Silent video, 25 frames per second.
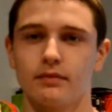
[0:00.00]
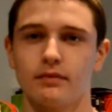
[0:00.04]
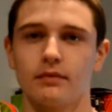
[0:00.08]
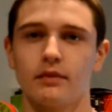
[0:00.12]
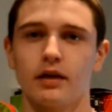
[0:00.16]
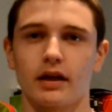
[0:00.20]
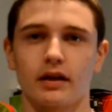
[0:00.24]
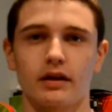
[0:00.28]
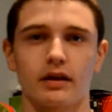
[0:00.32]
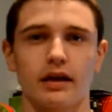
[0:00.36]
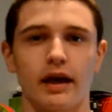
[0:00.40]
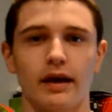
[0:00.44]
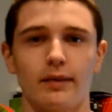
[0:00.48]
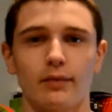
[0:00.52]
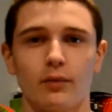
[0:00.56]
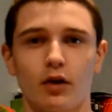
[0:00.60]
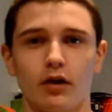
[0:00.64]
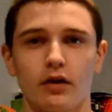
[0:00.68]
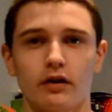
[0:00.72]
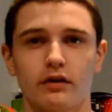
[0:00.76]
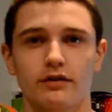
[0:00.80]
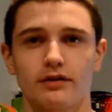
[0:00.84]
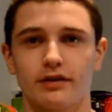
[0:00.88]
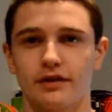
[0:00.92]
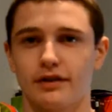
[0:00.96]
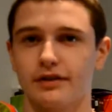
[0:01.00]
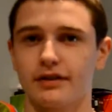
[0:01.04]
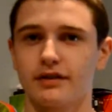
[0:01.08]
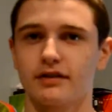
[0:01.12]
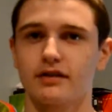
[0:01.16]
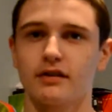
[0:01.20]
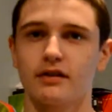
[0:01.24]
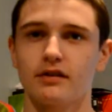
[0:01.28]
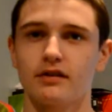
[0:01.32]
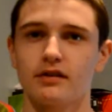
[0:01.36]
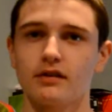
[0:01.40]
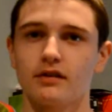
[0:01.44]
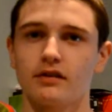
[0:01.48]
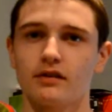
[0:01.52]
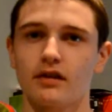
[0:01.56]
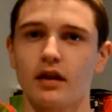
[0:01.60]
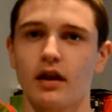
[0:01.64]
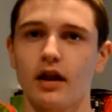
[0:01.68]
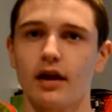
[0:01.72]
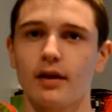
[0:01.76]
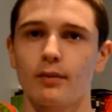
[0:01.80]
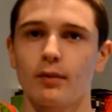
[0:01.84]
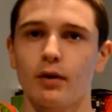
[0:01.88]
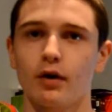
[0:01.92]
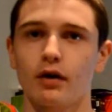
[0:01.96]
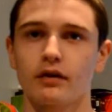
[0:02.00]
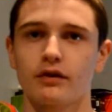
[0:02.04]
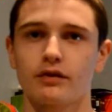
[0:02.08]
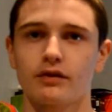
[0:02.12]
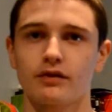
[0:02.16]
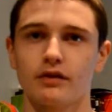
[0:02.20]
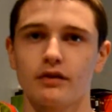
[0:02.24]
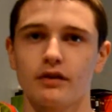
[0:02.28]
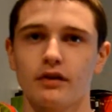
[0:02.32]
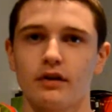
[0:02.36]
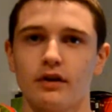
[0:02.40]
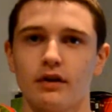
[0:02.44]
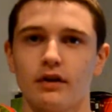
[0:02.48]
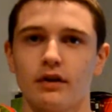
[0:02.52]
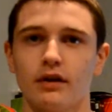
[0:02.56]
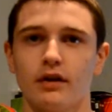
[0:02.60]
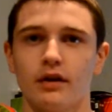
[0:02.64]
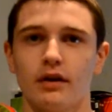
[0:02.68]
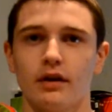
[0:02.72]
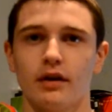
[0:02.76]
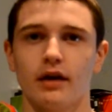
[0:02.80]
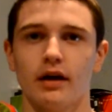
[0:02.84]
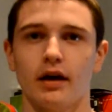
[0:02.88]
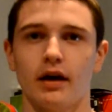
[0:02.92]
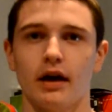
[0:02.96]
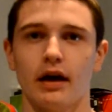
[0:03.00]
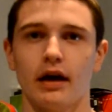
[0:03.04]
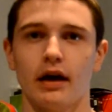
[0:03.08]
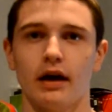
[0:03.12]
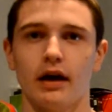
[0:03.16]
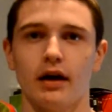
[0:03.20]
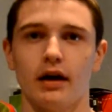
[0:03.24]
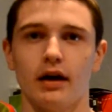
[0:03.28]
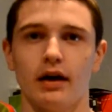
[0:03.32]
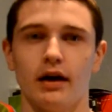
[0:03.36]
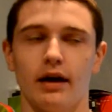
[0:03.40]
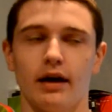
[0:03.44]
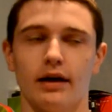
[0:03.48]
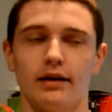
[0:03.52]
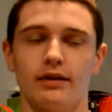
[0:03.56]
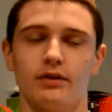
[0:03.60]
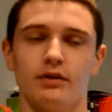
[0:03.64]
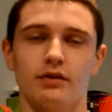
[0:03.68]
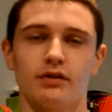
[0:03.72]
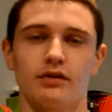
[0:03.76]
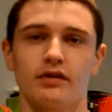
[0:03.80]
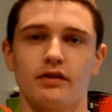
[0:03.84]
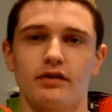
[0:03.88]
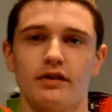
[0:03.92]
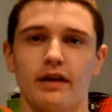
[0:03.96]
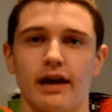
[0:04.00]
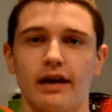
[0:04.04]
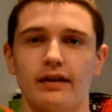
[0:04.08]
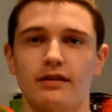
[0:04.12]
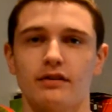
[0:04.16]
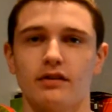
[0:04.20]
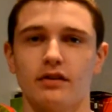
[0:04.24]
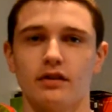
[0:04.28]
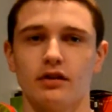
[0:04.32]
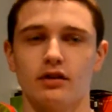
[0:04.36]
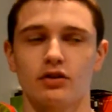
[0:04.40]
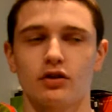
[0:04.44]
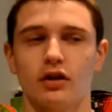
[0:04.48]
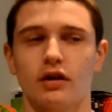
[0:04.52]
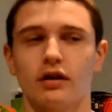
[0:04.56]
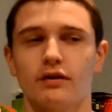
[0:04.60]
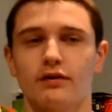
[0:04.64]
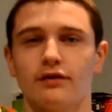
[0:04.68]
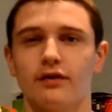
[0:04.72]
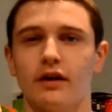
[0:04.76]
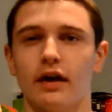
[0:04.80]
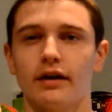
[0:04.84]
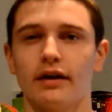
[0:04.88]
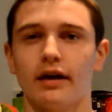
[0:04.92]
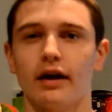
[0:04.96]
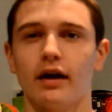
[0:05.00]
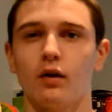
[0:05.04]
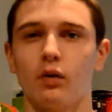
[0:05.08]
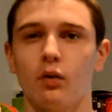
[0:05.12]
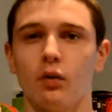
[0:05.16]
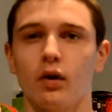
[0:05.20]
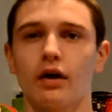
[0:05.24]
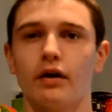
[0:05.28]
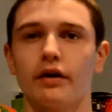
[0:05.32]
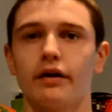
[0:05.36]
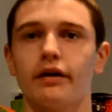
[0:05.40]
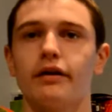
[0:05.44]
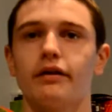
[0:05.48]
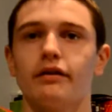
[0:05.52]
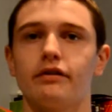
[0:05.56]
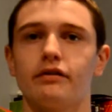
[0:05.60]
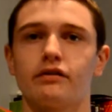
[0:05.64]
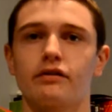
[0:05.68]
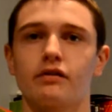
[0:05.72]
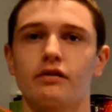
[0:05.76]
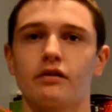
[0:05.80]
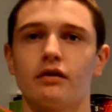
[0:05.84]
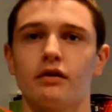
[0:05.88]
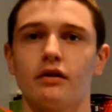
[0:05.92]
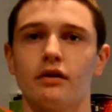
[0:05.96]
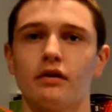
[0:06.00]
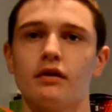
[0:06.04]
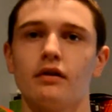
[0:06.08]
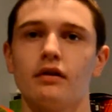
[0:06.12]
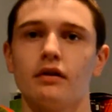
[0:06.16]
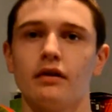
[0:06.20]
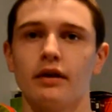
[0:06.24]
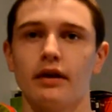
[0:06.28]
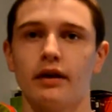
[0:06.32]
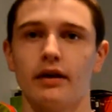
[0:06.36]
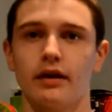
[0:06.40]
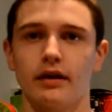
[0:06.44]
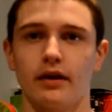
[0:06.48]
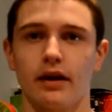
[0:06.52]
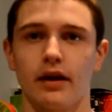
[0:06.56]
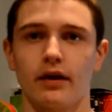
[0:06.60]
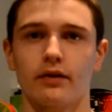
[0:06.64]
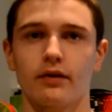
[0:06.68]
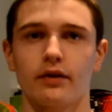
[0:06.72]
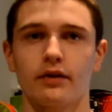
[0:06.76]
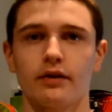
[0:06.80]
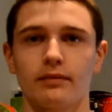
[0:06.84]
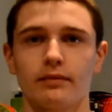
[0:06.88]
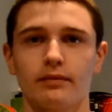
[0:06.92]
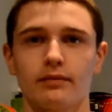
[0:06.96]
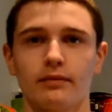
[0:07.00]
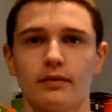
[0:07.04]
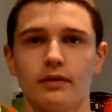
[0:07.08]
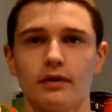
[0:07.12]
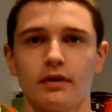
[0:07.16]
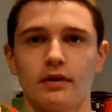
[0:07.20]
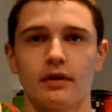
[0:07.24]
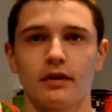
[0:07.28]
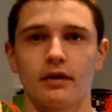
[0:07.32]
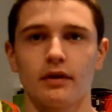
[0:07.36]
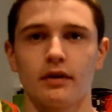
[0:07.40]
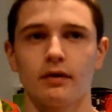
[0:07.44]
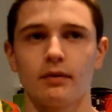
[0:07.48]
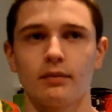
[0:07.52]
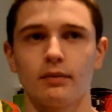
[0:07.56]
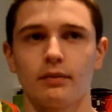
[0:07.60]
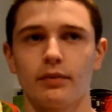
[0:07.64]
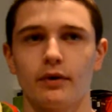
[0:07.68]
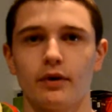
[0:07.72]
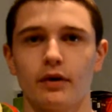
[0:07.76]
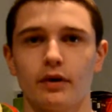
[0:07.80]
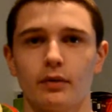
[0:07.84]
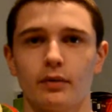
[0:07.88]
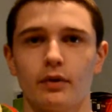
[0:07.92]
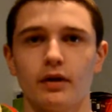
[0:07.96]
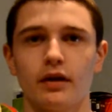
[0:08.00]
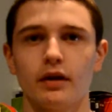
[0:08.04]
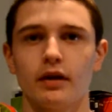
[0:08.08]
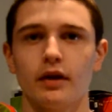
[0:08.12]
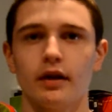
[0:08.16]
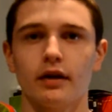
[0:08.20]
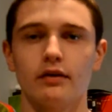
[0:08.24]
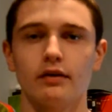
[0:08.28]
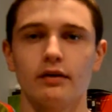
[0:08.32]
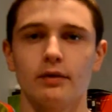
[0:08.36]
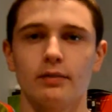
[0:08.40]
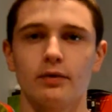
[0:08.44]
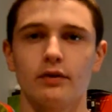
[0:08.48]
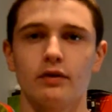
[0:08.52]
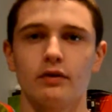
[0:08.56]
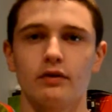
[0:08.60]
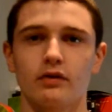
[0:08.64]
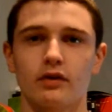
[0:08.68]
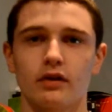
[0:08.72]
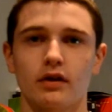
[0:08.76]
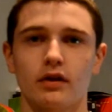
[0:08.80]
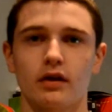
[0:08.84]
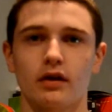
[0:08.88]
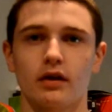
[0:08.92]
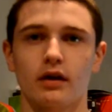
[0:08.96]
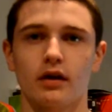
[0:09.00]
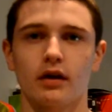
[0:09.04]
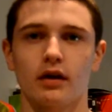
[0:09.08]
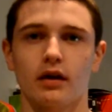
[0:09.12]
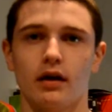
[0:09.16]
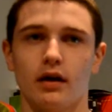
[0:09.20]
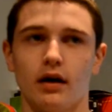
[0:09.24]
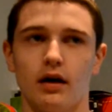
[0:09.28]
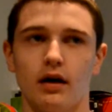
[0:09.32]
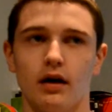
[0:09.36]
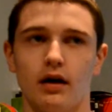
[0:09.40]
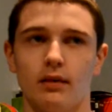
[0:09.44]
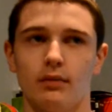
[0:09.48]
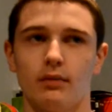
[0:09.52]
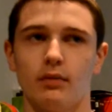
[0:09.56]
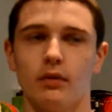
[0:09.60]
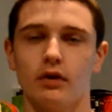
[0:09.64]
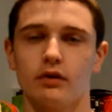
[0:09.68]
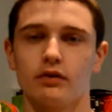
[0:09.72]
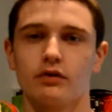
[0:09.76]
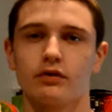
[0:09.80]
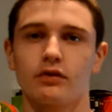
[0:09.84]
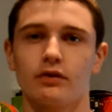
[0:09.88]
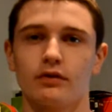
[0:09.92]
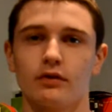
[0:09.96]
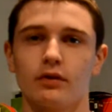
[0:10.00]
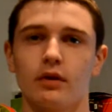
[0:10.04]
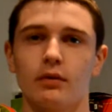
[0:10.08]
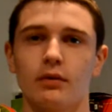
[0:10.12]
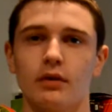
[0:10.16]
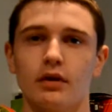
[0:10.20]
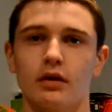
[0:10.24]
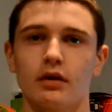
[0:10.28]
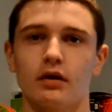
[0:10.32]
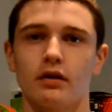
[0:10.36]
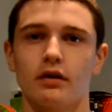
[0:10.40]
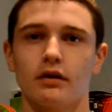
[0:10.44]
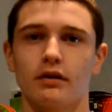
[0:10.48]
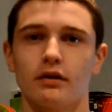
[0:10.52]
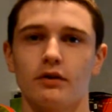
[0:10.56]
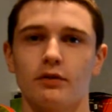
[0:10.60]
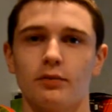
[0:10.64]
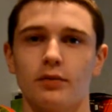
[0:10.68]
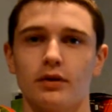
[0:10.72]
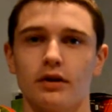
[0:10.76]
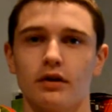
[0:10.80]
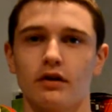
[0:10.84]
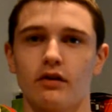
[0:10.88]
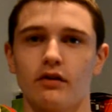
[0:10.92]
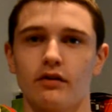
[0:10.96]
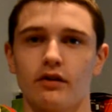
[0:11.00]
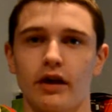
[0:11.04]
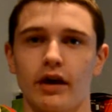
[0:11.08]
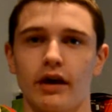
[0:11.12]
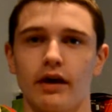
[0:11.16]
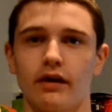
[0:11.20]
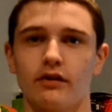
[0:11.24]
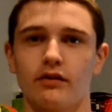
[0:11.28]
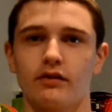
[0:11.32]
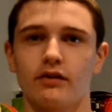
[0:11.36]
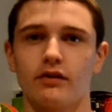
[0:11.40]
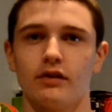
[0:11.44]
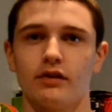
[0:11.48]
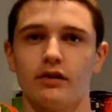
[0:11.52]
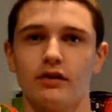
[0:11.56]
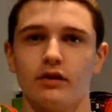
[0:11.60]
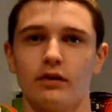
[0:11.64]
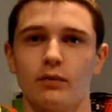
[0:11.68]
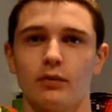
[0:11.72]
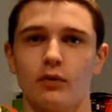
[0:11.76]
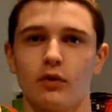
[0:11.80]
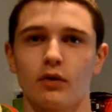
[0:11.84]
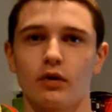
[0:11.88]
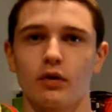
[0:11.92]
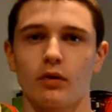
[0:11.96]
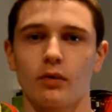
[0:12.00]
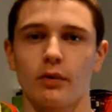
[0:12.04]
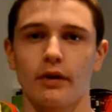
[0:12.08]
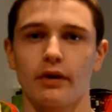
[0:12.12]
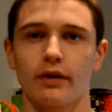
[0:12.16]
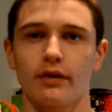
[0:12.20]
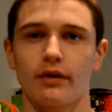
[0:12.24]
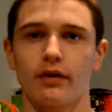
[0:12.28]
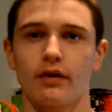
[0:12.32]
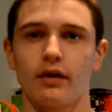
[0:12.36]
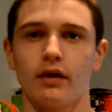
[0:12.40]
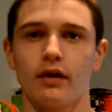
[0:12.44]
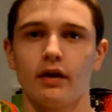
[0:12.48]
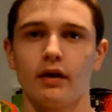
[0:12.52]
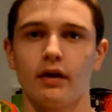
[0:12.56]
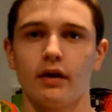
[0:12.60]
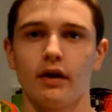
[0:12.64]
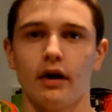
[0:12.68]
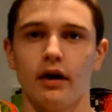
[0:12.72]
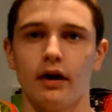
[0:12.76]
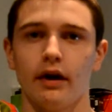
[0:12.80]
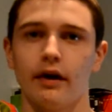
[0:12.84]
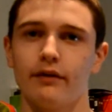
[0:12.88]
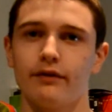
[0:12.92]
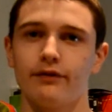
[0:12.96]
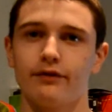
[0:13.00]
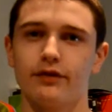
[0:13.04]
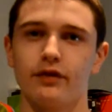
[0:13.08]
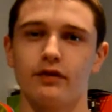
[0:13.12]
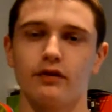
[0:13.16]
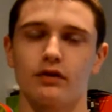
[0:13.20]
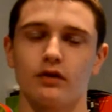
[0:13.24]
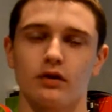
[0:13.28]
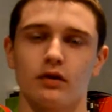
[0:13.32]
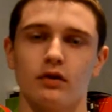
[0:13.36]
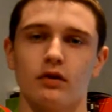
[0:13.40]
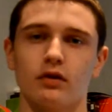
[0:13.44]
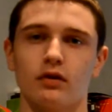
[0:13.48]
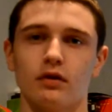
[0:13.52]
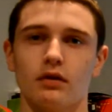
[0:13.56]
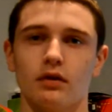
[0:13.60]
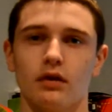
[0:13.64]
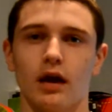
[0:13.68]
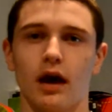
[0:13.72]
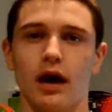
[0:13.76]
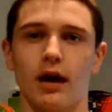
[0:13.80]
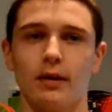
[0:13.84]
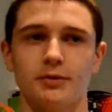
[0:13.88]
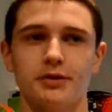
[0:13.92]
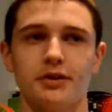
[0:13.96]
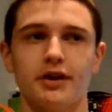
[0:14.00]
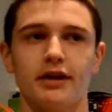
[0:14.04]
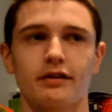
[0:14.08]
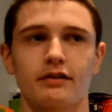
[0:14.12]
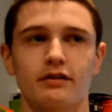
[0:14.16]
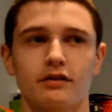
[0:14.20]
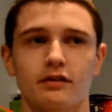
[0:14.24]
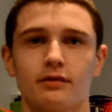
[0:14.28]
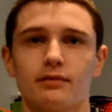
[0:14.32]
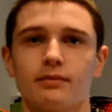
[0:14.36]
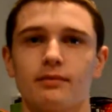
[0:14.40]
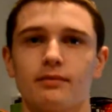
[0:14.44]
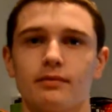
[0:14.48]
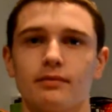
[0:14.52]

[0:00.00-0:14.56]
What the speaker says: like landmarks and distances to landmarks and uses that to try to find out where it is in an area. But we did end up using most of what we learned because that has to deal more with physical objects.